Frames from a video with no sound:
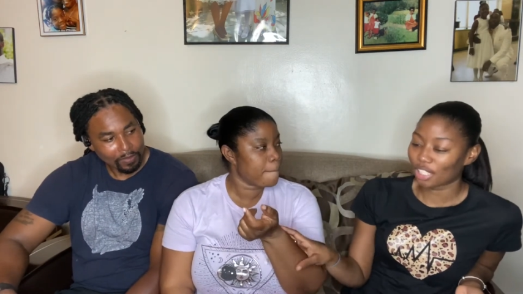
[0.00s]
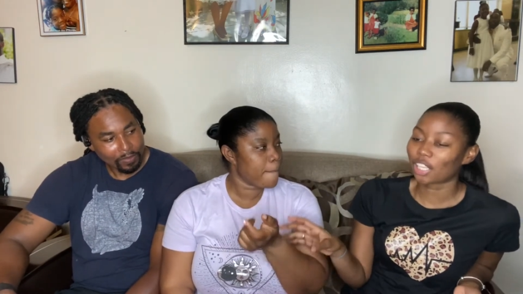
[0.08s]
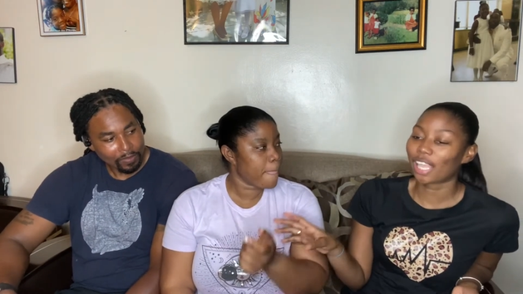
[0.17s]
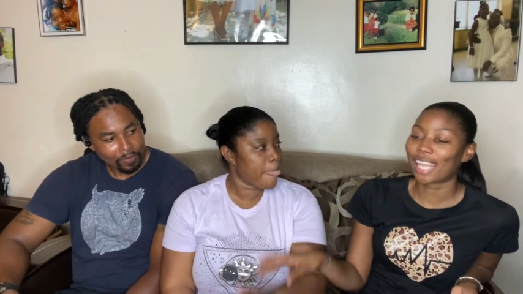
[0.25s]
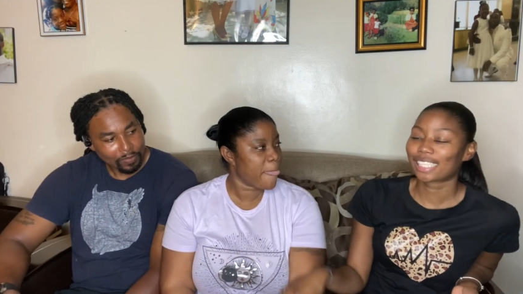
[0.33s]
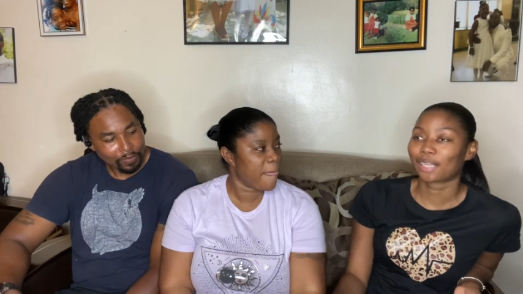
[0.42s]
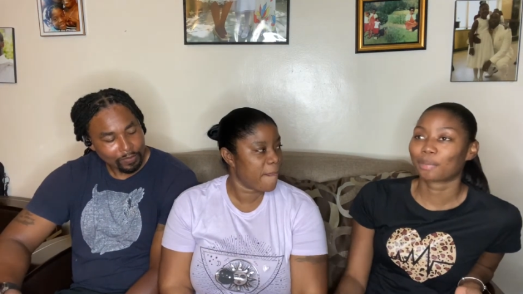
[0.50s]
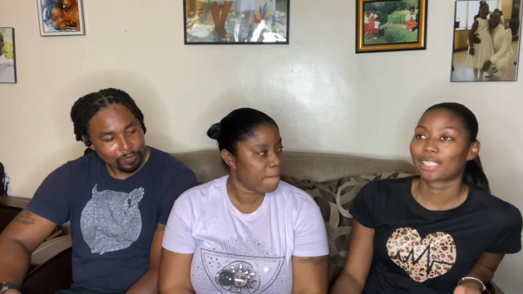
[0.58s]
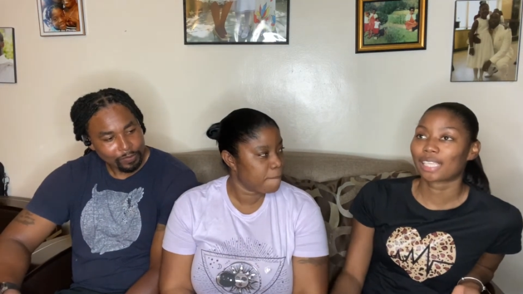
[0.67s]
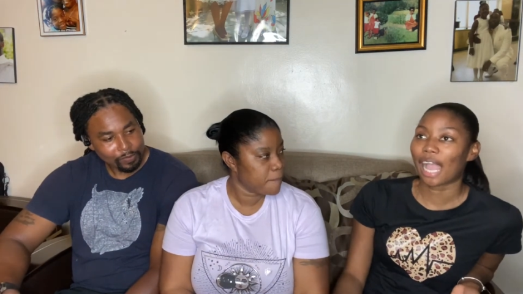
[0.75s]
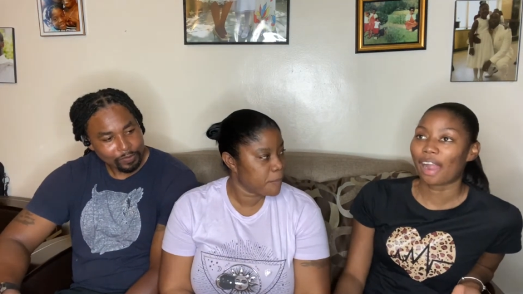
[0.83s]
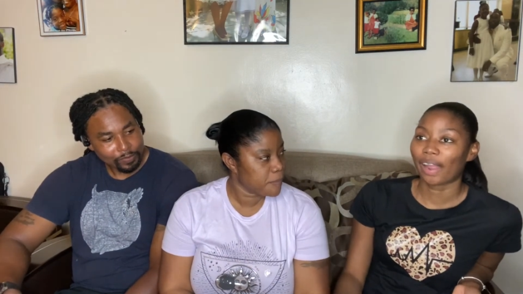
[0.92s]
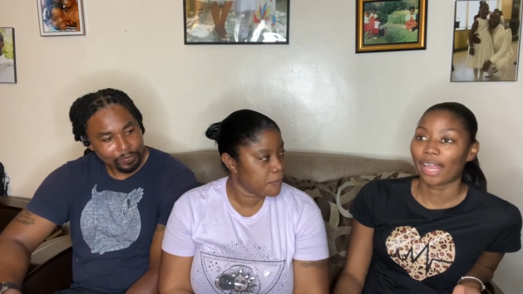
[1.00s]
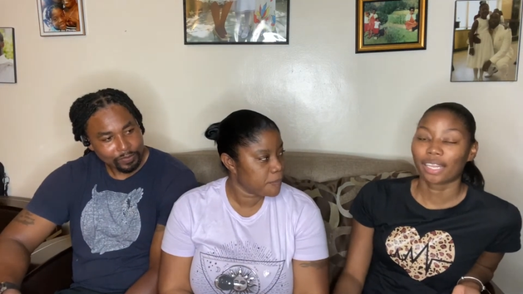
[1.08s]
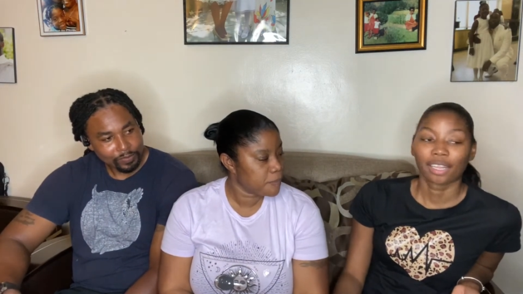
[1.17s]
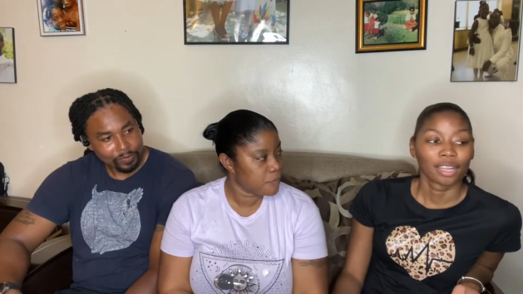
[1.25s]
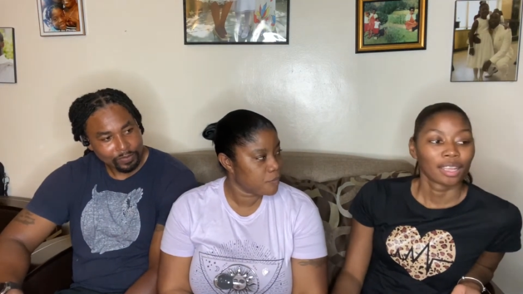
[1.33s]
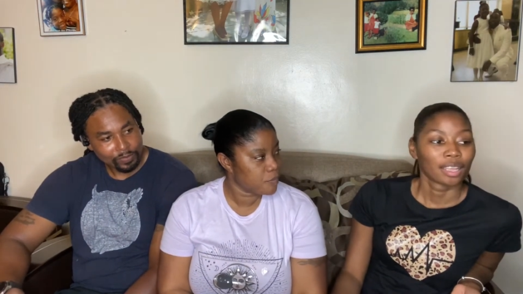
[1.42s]
Speaker 1: so I tell me say, all right,
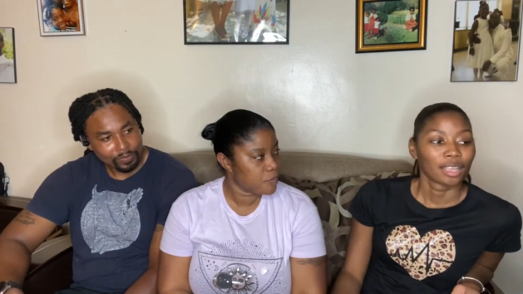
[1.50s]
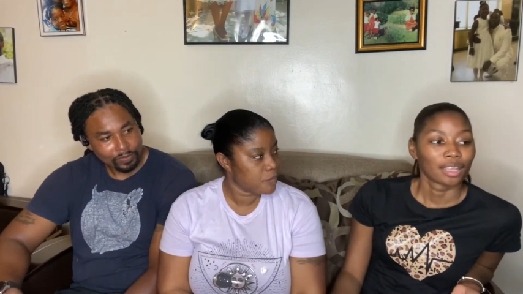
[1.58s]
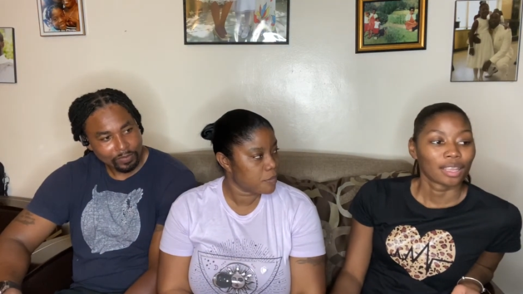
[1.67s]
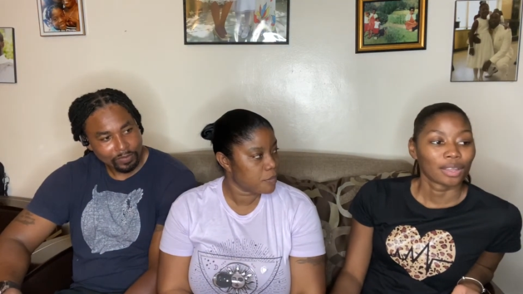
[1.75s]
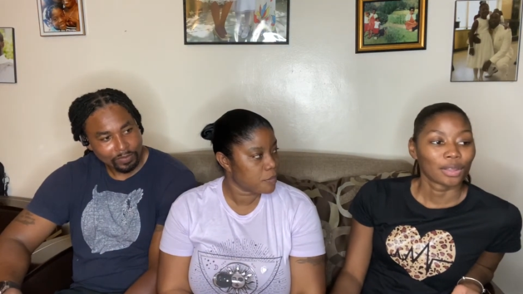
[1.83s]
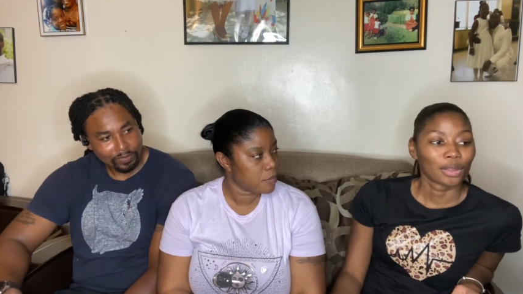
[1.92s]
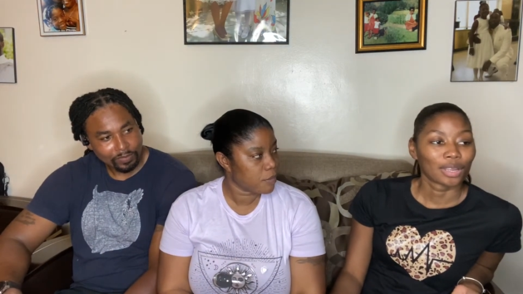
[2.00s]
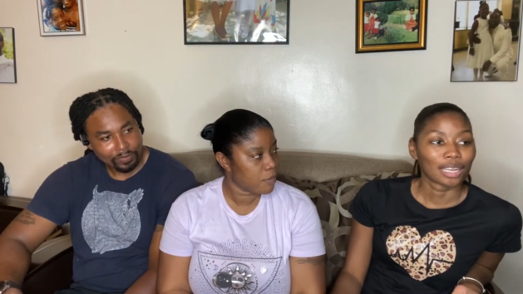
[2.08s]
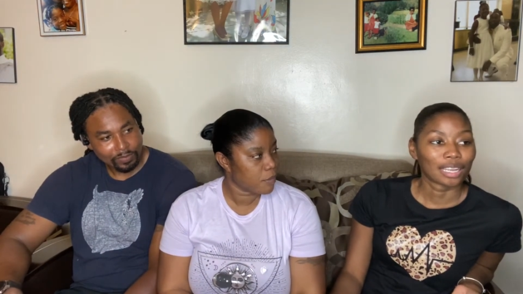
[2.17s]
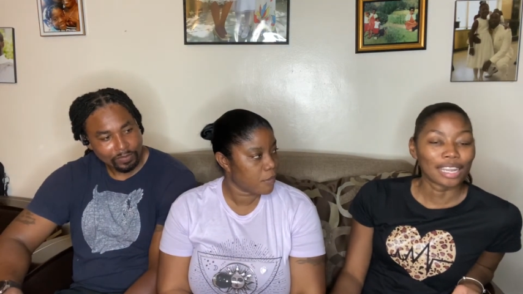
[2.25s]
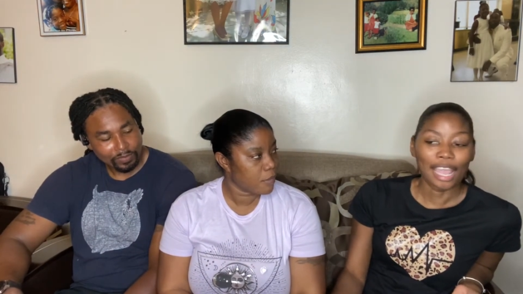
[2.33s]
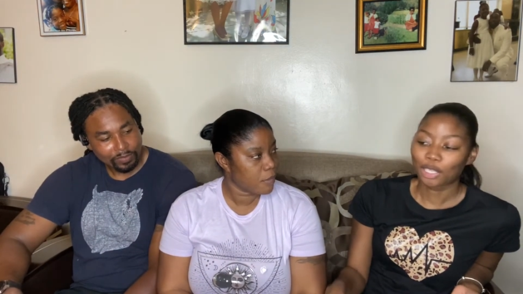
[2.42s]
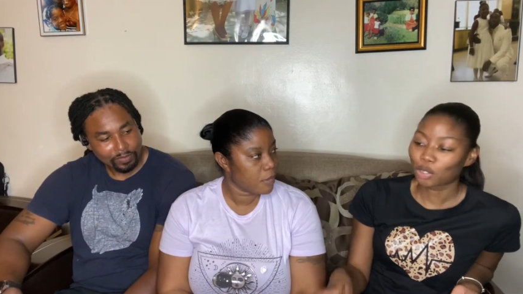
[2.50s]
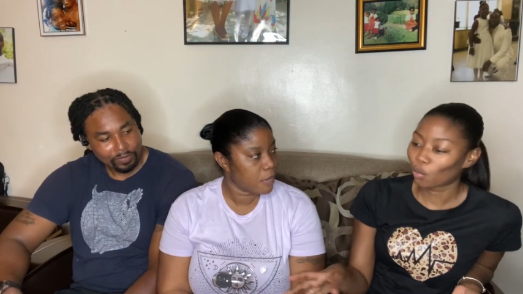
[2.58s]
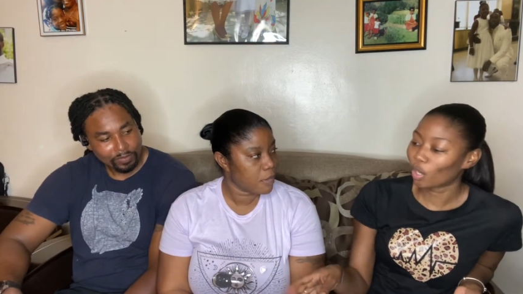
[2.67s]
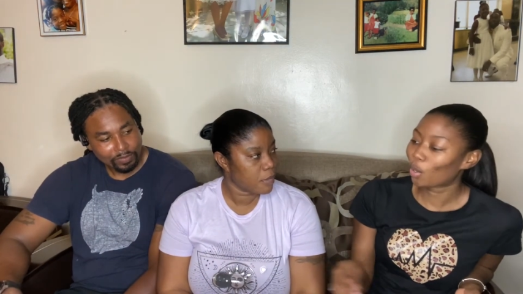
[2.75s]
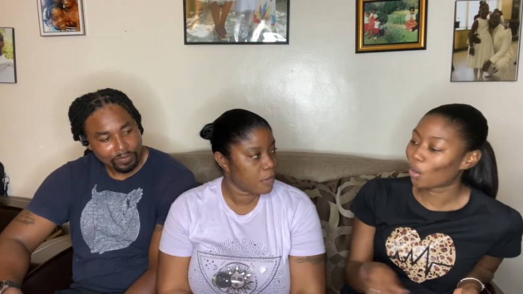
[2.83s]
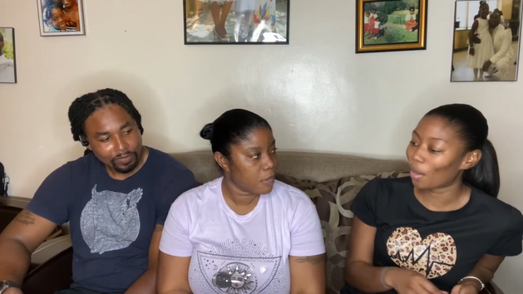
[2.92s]
next
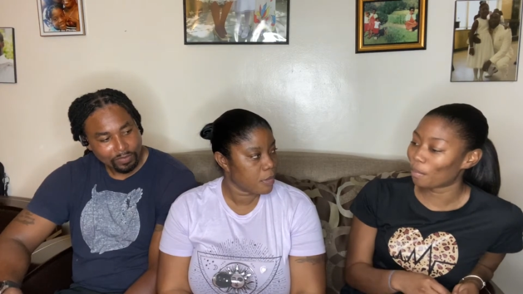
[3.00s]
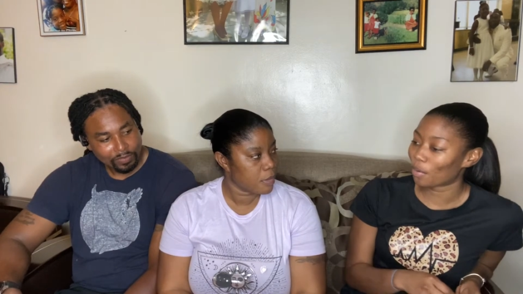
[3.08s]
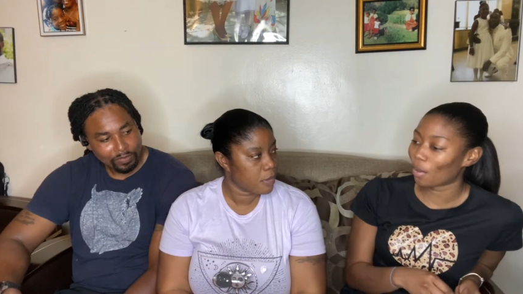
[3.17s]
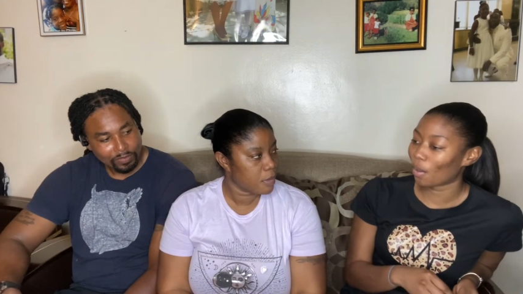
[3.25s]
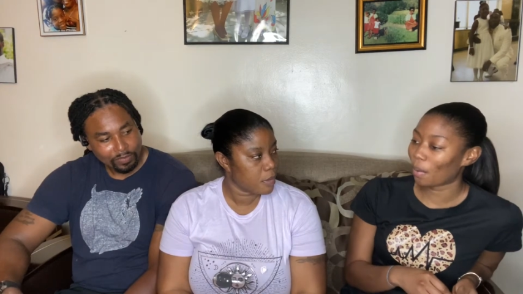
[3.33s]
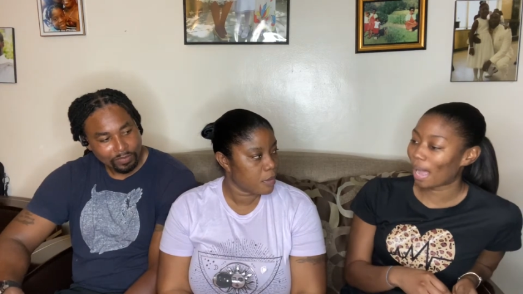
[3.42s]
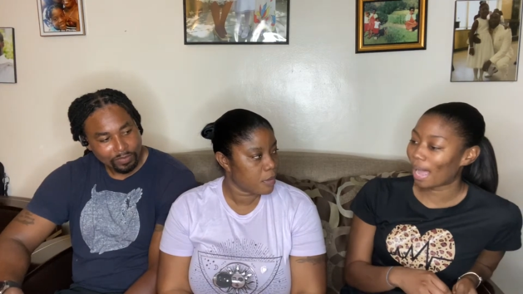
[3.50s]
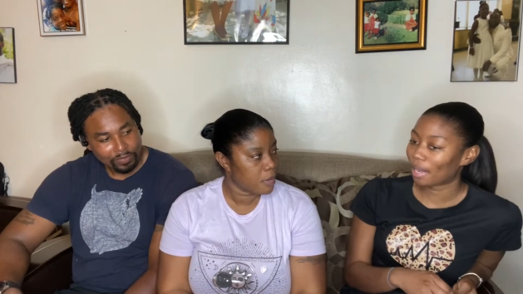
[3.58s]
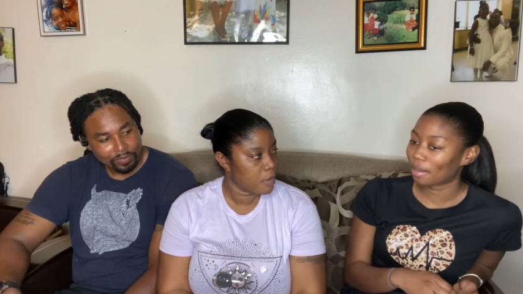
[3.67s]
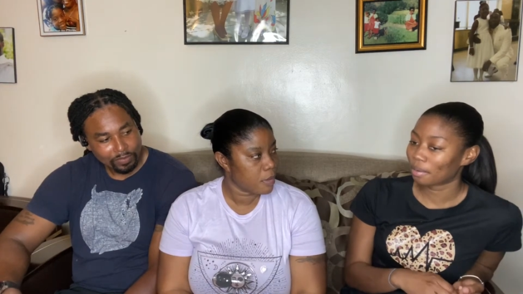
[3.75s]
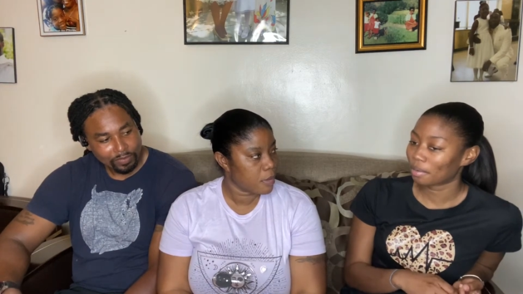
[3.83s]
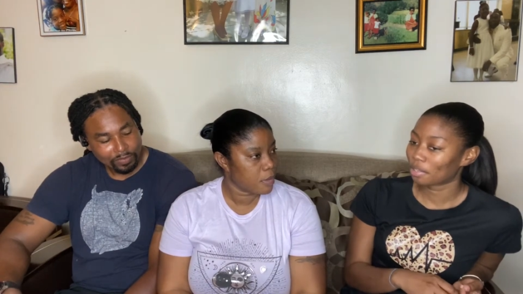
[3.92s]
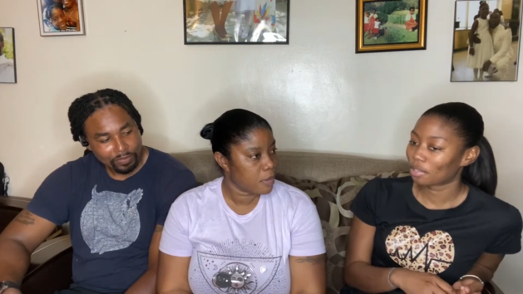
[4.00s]
week come now and